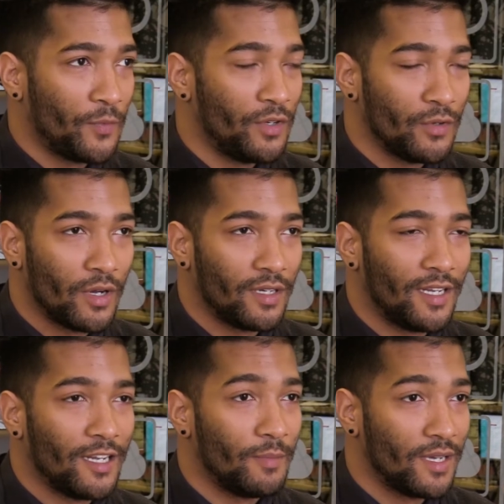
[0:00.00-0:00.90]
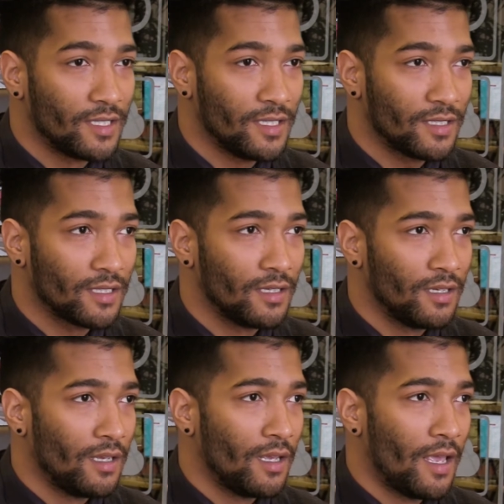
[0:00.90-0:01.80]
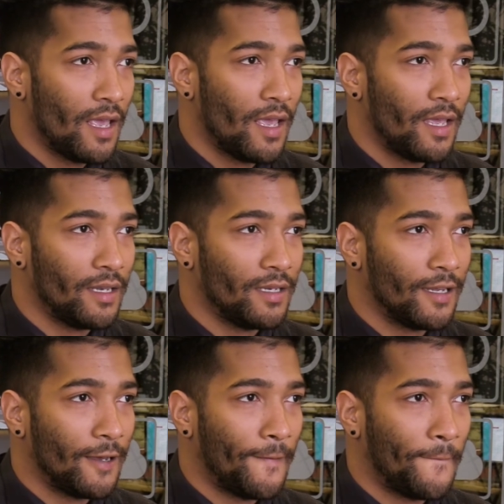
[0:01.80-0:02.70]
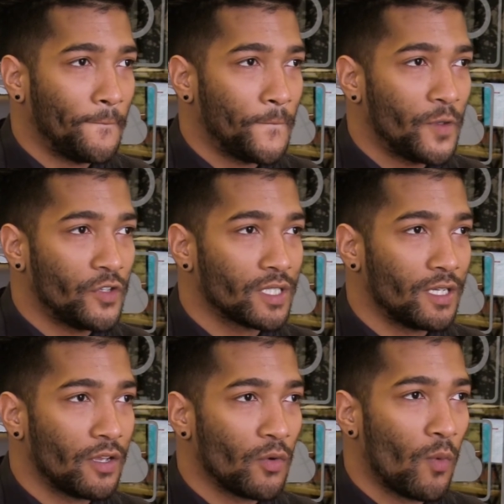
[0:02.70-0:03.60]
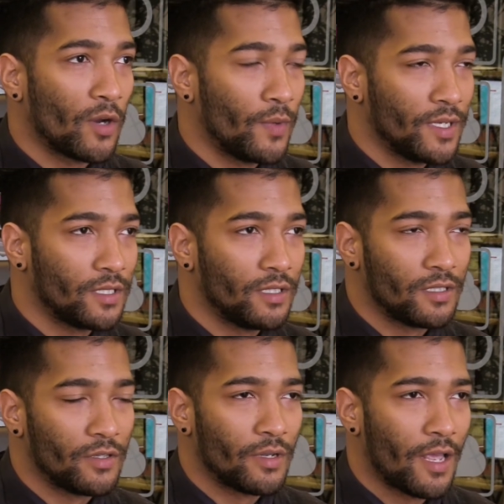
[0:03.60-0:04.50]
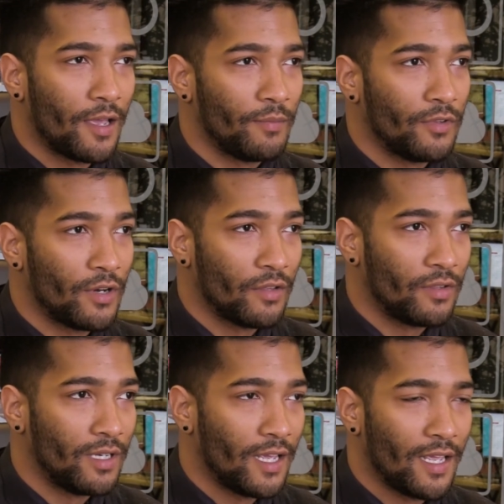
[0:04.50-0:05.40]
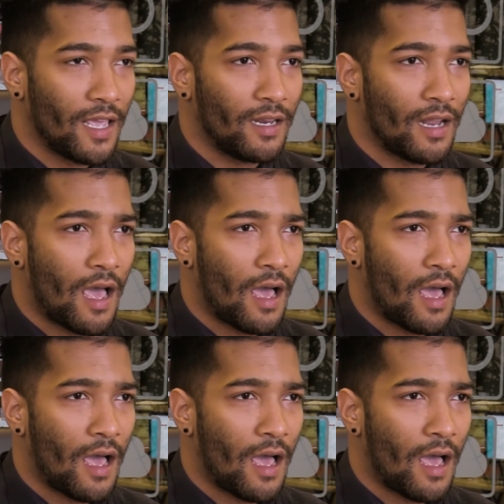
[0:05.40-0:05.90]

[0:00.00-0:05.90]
that we do on a daily basis. And um, just knowing what wastes your time throughout the day and